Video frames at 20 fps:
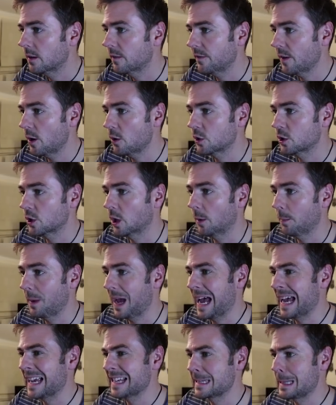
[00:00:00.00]
Photoshop
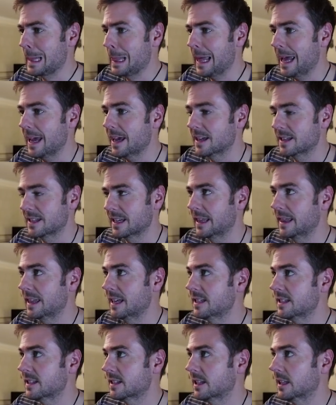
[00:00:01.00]
as layers, and
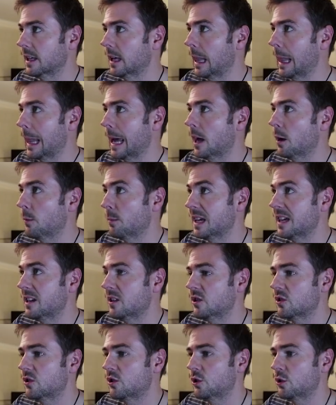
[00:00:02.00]
this is going to allow
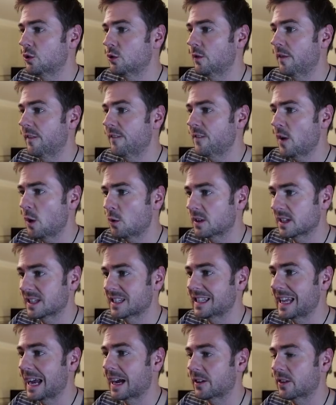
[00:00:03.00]
me to focus
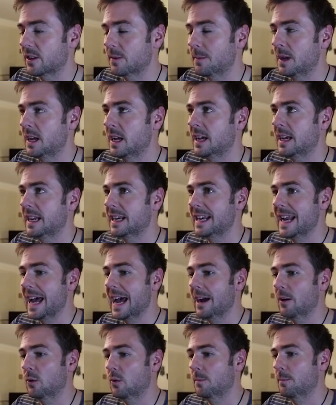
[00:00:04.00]
stack them.
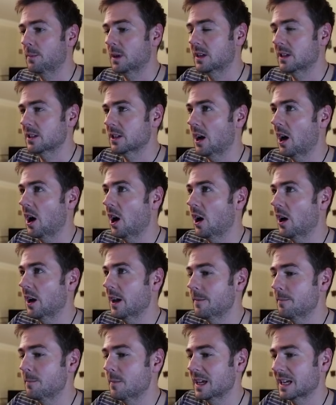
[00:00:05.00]
Now, because
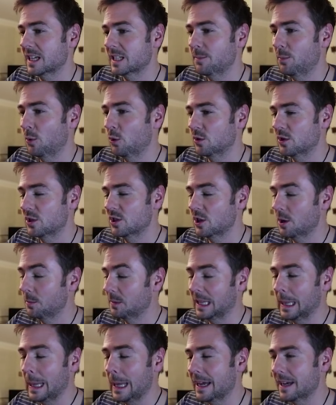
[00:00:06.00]
I'm exporting so
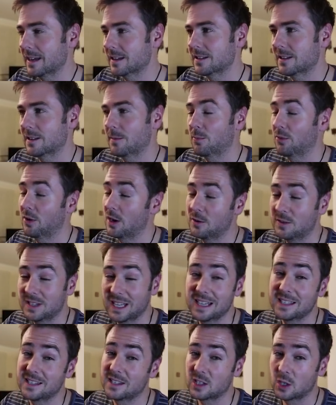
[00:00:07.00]
many layers, the
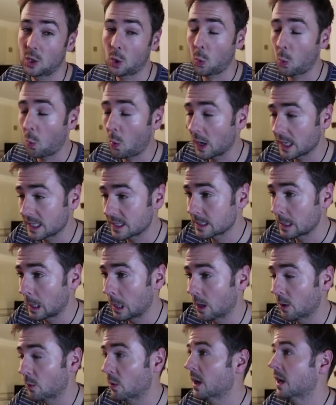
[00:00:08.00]
process is quite
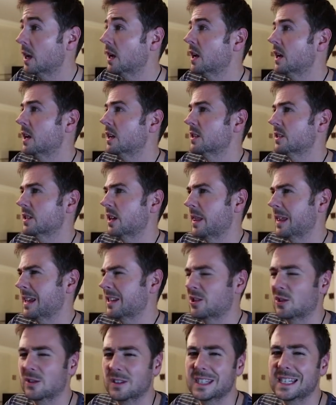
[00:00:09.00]
slow, so
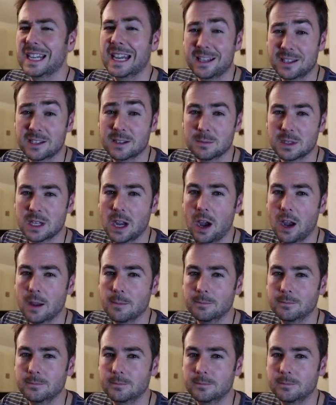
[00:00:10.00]
this could take some time.